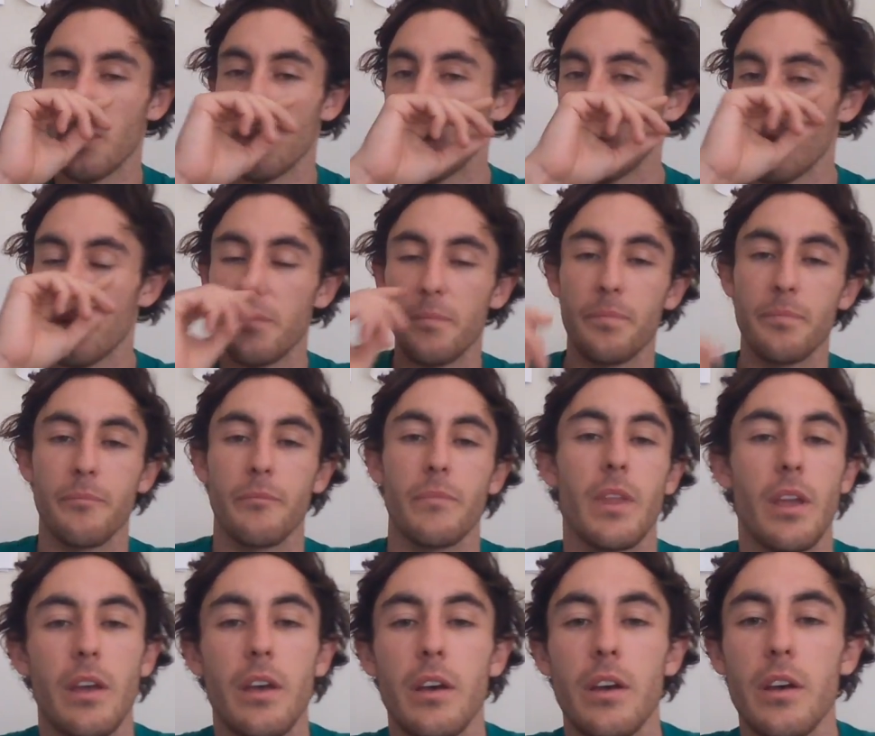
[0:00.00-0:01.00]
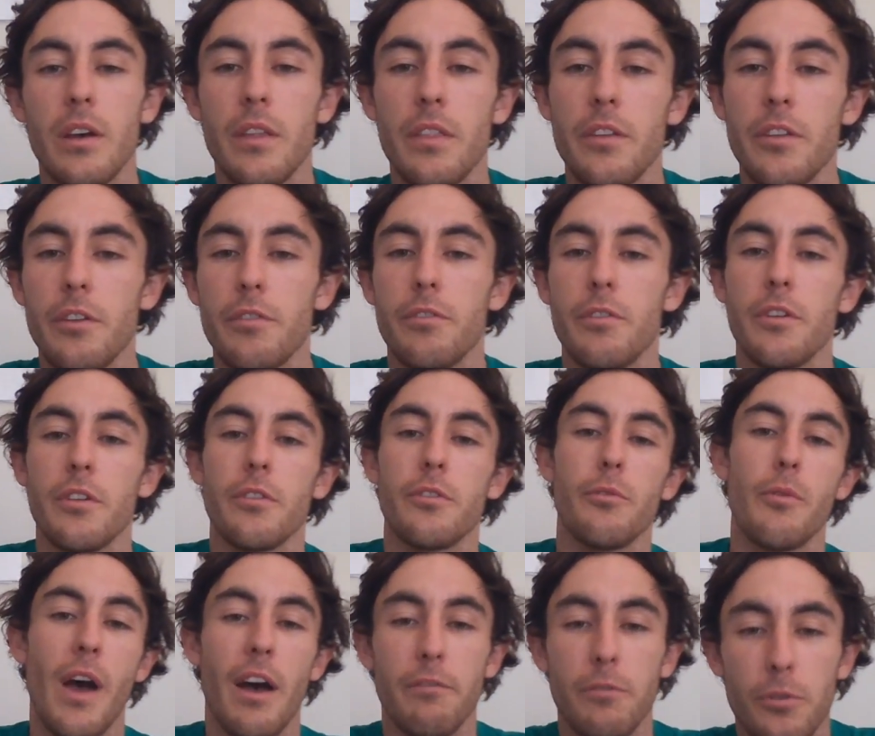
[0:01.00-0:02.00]
the different
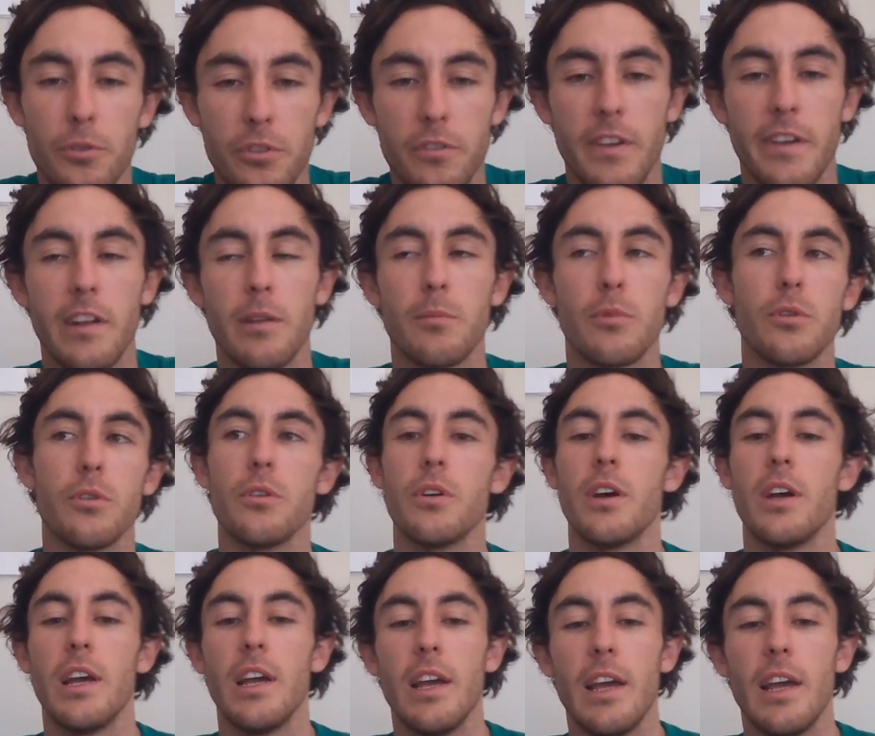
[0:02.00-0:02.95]
raffles available,